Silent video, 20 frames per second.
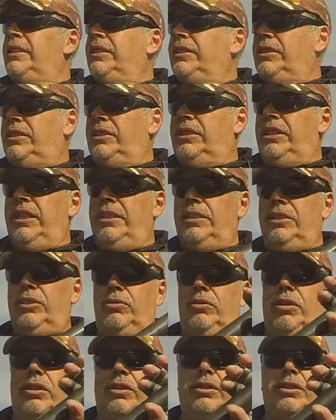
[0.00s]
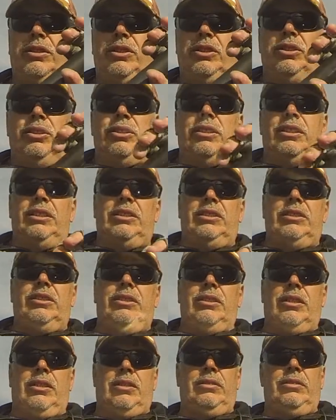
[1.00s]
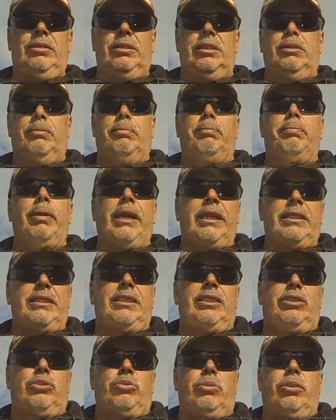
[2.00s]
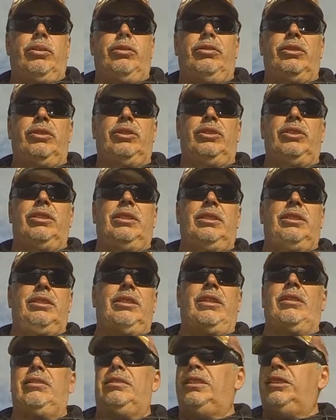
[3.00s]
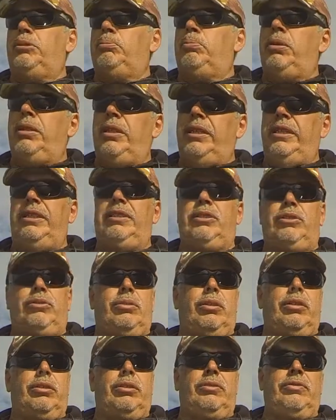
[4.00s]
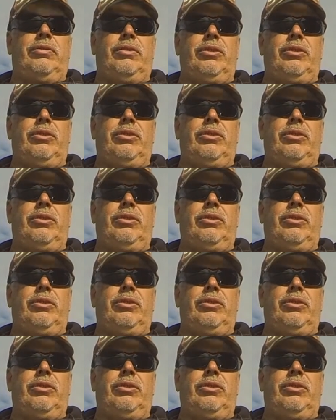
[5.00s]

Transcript: So the other stroke that you need to know, basic stroke that you need to know, and there's plenty of strokes for